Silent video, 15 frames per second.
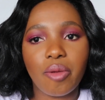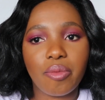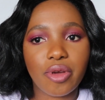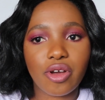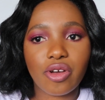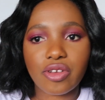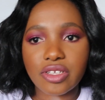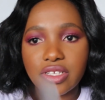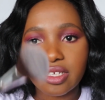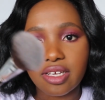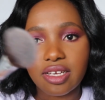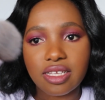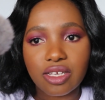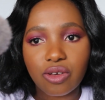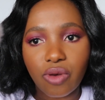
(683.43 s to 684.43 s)
because
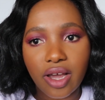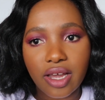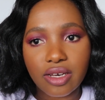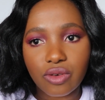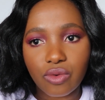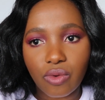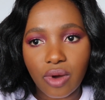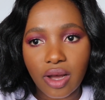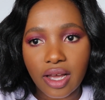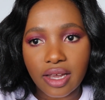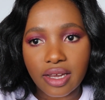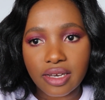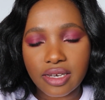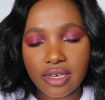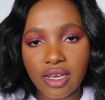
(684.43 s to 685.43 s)
it's quite
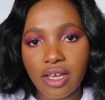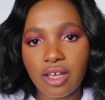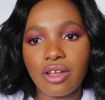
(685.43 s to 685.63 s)
wide,